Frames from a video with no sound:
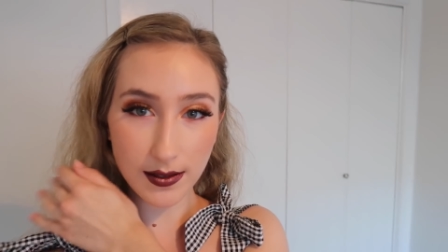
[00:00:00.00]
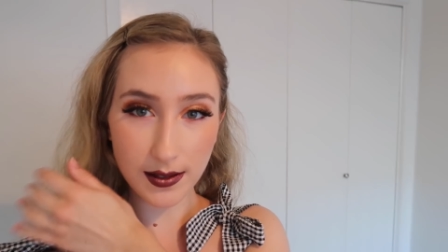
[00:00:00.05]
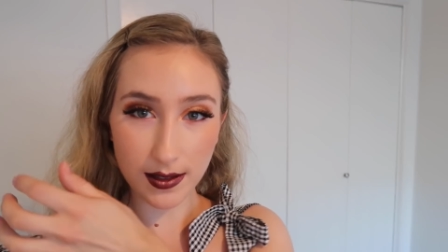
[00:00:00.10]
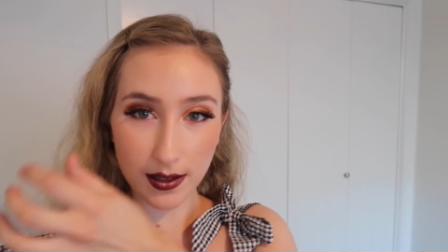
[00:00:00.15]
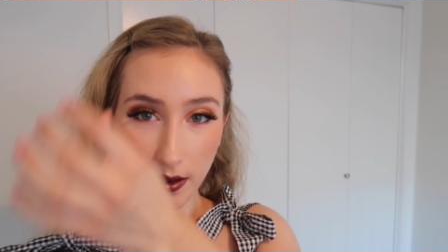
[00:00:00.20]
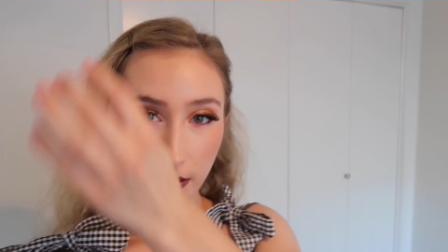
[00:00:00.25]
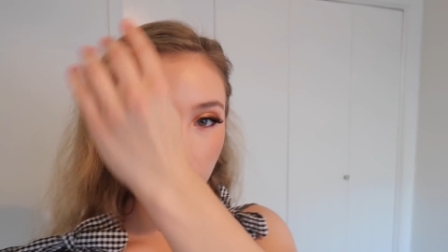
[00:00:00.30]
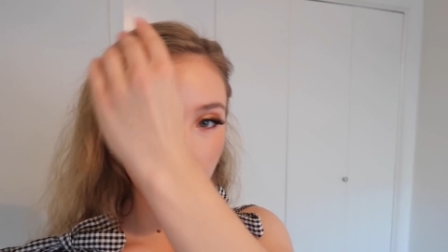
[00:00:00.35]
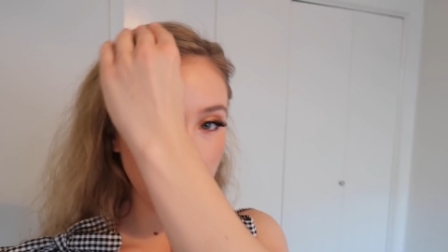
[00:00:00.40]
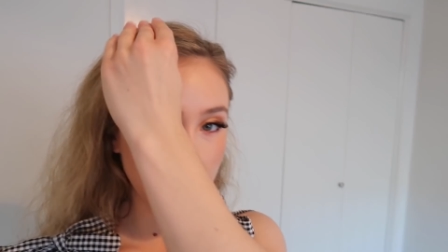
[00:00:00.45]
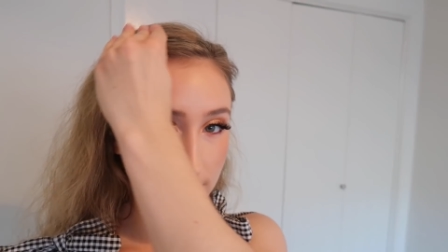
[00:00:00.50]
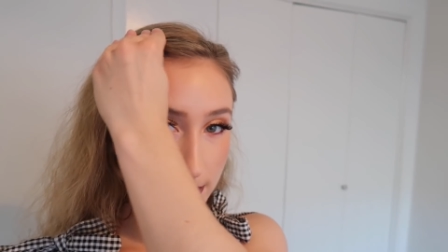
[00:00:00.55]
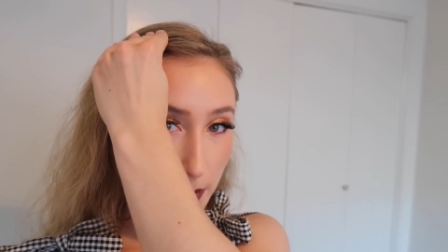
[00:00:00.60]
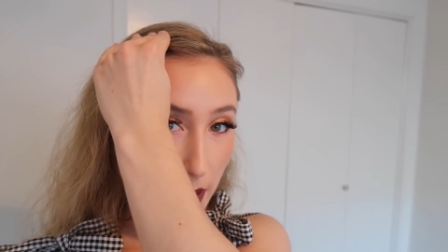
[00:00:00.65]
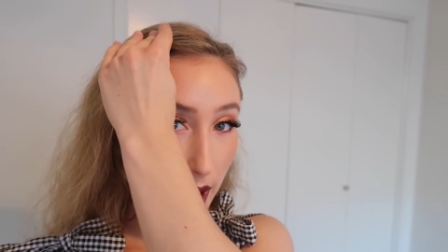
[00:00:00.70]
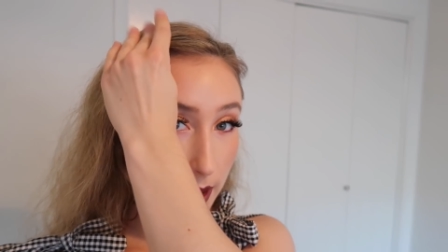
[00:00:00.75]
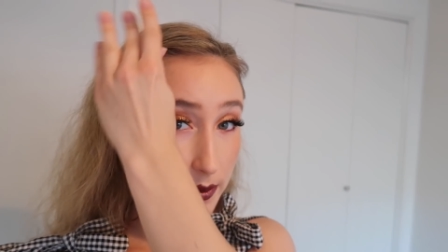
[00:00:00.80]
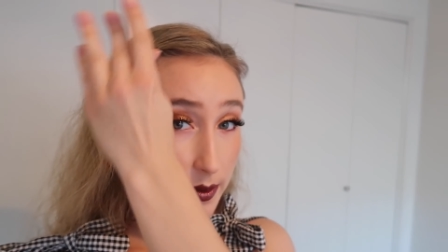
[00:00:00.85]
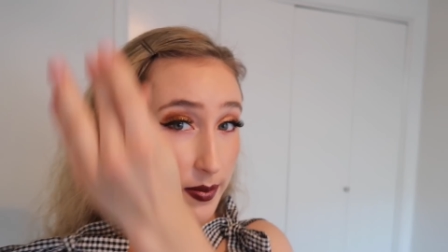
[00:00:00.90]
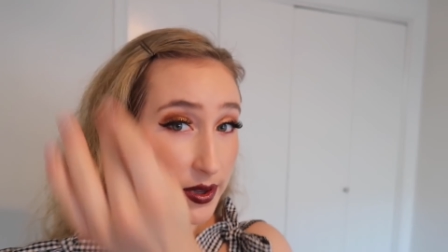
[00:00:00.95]
so these
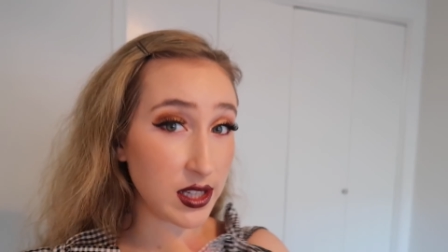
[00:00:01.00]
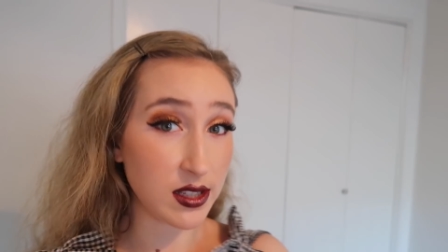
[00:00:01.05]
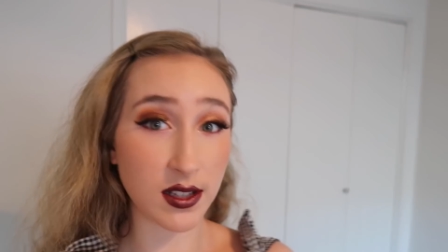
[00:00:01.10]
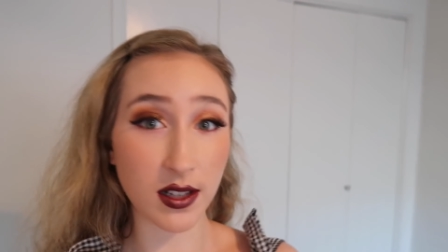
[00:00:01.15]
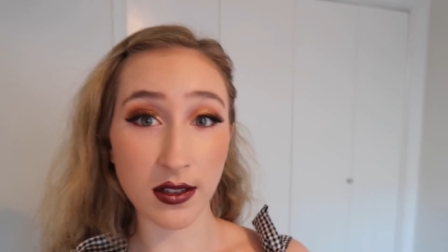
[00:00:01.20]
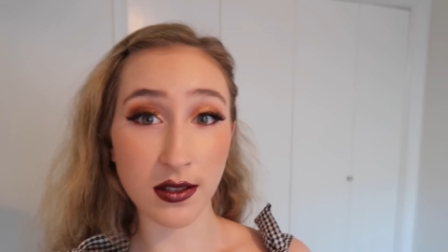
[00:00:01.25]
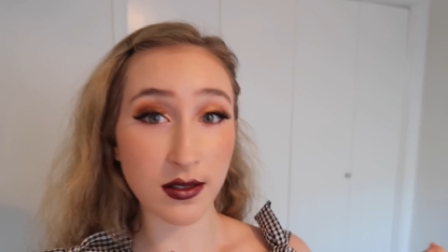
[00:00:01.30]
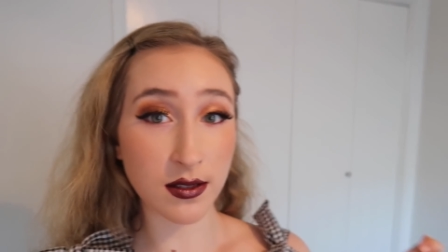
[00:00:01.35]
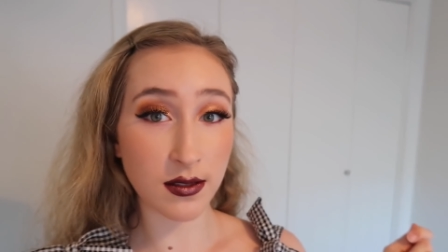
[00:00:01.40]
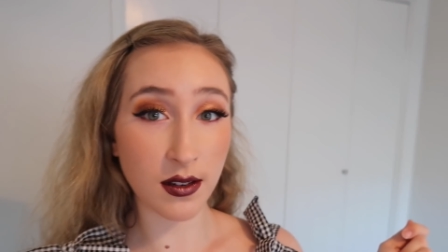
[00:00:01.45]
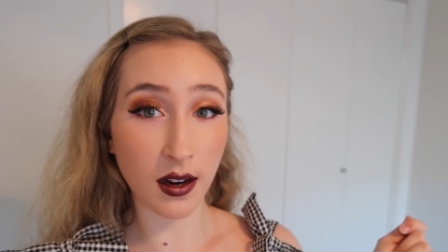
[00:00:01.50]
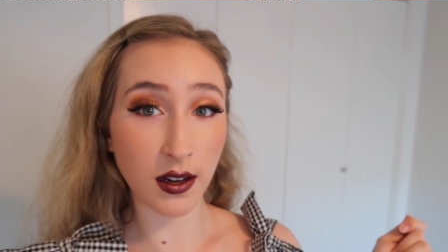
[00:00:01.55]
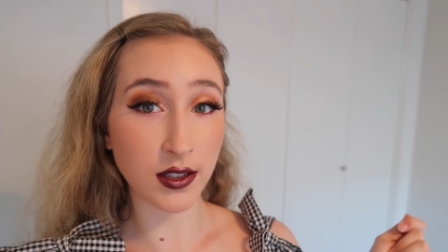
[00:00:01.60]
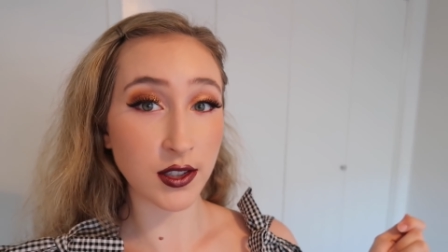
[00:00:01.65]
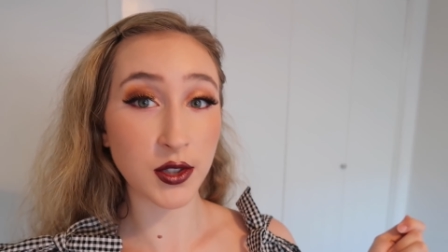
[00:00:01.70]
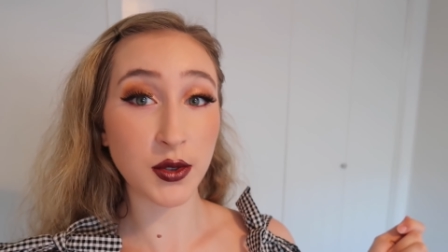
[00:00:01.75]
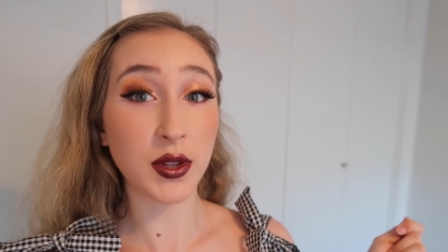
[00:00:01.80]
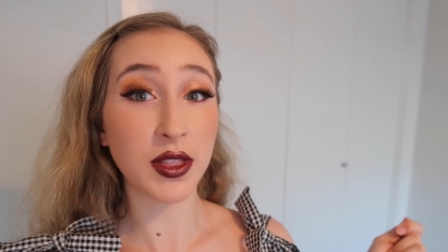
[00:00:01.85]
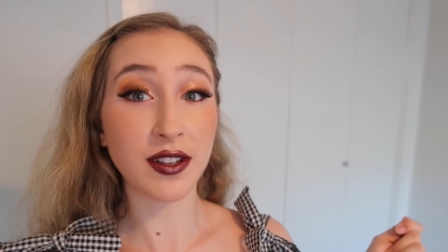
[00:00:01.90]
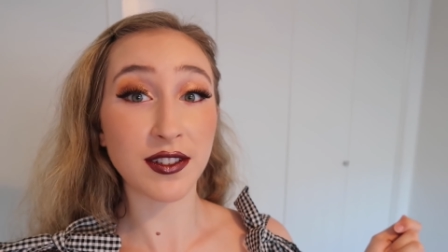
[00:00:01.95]
bobby pins are, are
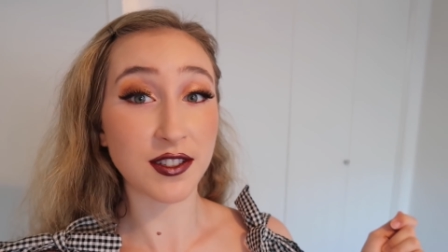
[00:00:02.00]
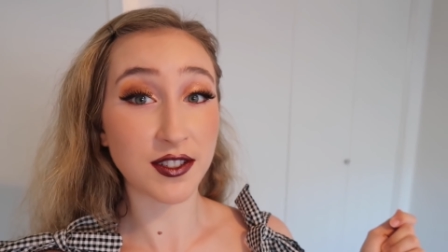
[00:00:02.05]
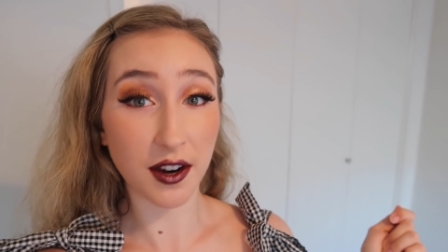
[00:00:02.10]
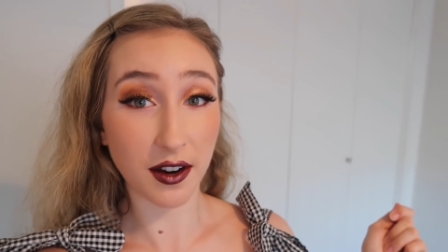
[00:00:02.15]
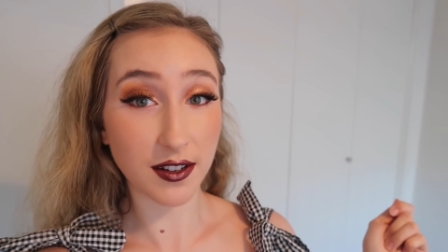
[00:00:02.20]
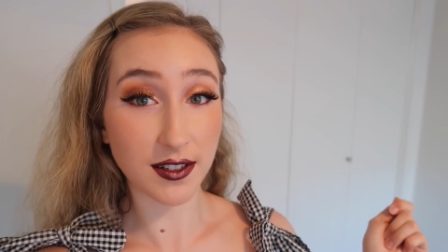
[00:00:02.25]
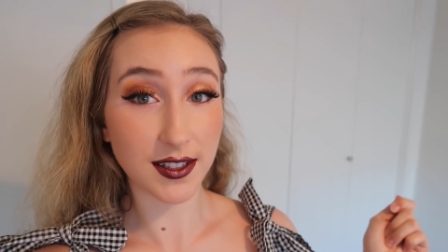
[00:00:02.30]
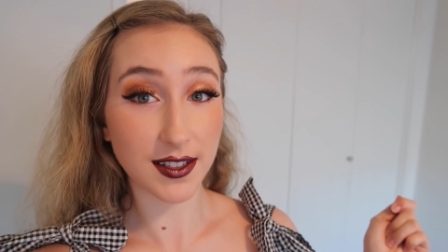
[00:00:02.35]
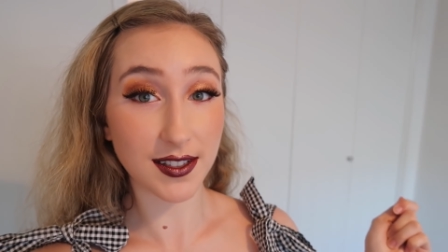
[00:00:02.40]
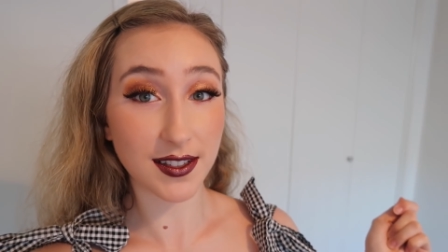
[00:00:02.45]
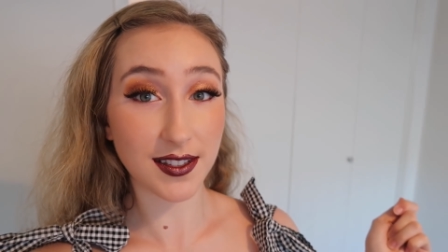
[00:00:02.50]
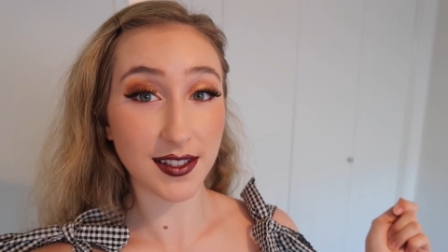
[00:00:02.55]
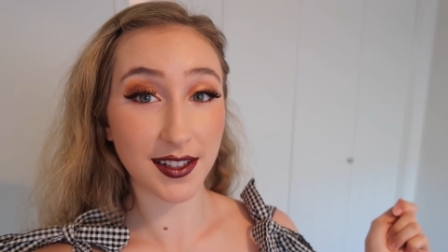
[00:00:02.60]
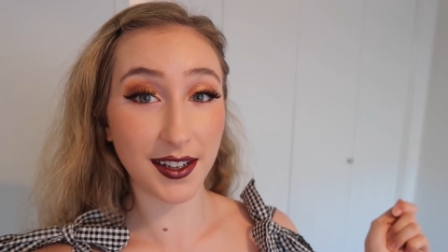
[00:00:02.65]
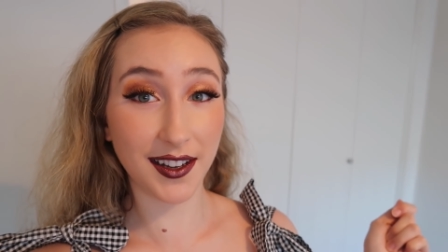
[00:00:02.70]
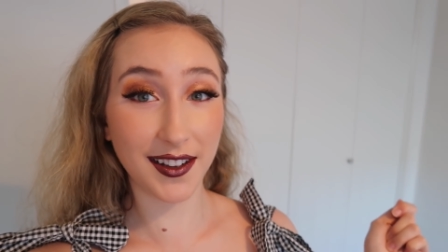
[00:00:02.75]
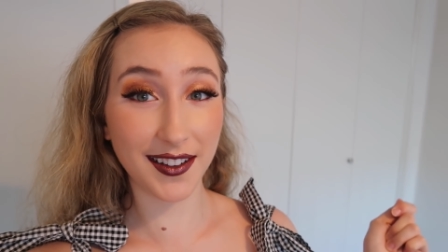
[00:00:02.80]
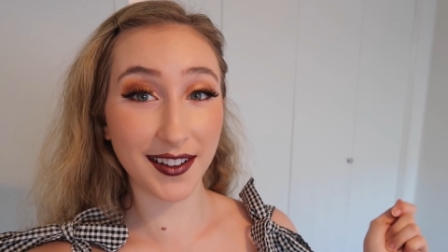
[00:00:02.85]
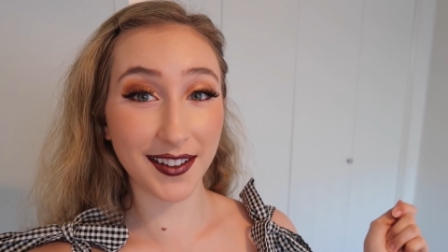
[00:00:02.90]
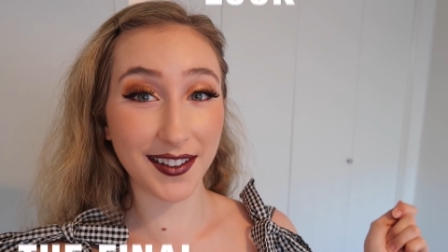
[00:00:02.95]
doing their darndest.